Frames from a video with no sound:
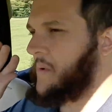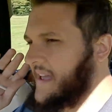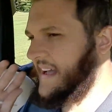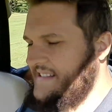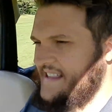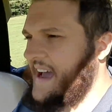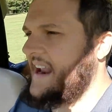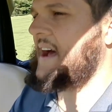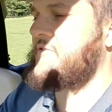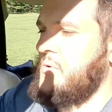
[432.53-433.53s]
Get to
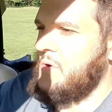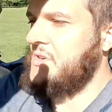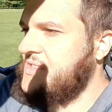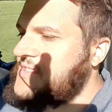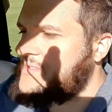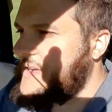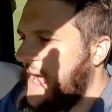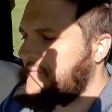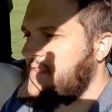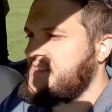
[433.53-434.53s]
that afterwards.
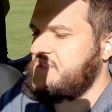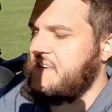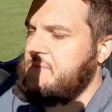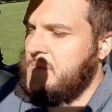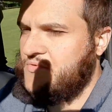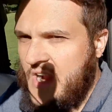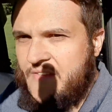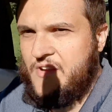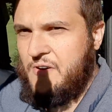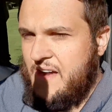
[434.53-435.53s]
Obviously, I'm
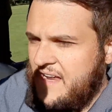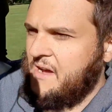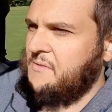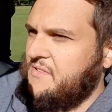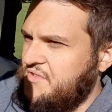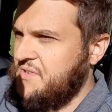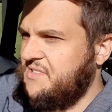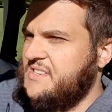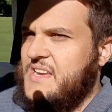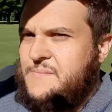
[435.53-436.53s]
driving right now. As you can see,